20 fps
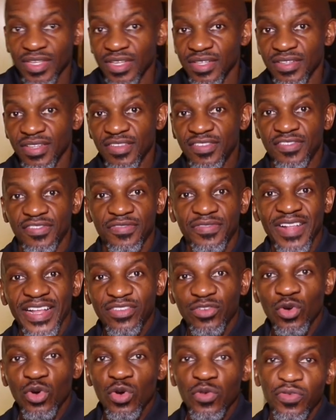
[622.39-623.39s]
This
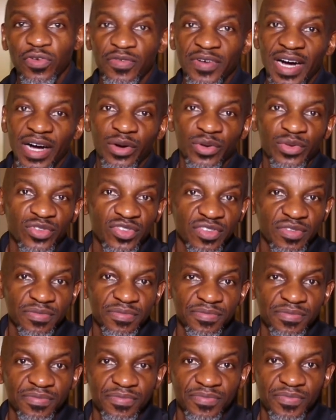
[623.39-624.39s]
flat Earth of ours
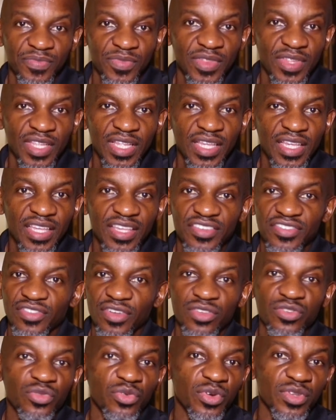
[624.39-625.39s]
is
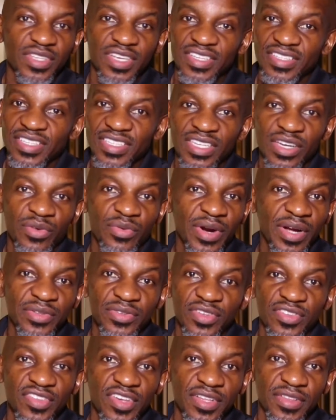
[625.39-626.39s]
not rotating around
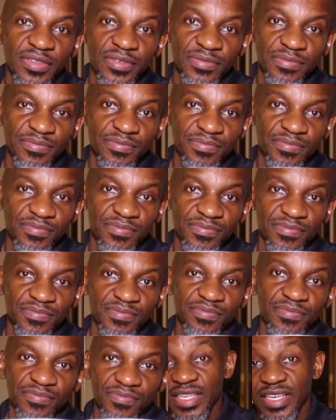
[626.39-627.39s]
the sun.
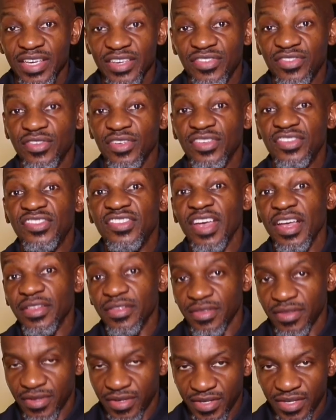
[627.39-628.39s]
It's the
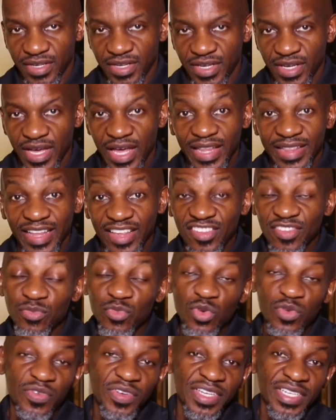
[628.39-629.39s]
sun that's
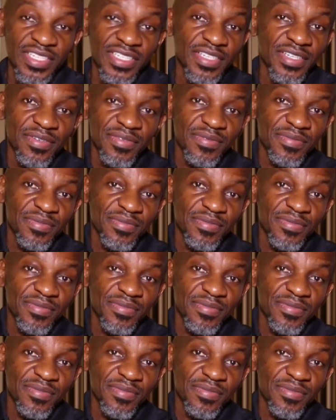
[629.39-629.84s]
moving